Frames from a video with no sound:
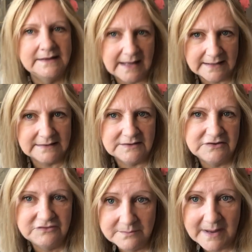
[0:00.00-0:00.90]
"Nanny,
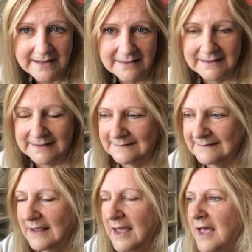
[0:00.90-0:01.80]
did you make
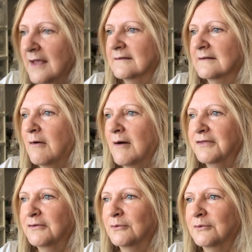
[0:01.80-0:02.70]
this?" So I
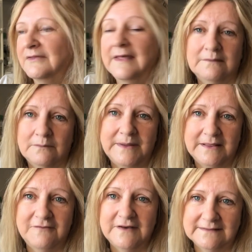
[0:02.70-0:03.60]
thought that would be
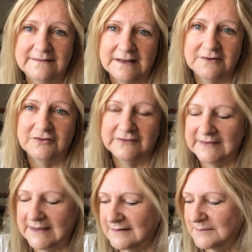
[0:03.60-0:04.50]
the first thing she'll
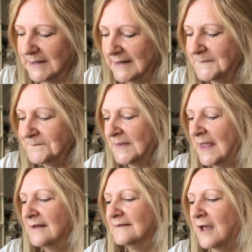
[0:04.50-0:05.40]
say to me.
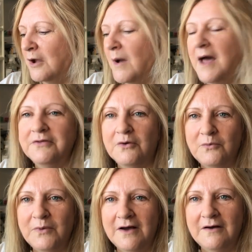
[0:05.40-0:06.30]
So I
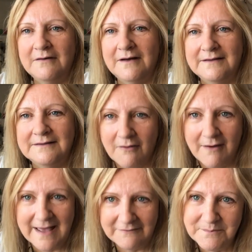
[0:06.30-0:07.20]
thought, well, no,
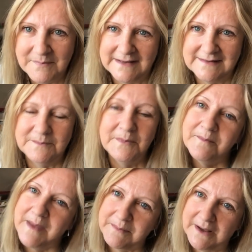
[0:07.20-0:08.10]
I haven't made it,
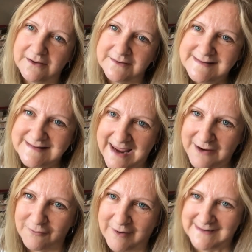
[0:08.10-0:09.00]
but maybe I could
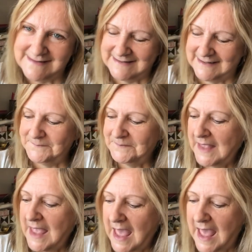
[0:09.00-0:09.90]
decorate it.
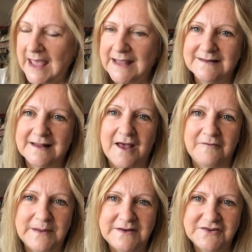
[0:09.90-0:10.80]
And
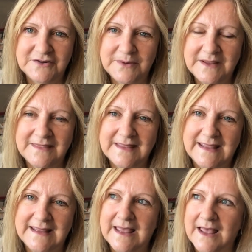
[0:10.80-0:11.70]
I've been doing
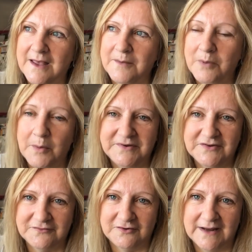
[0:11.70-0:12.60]
the Poppy
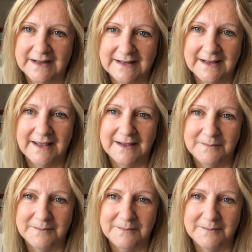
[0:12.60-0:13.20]
to Frey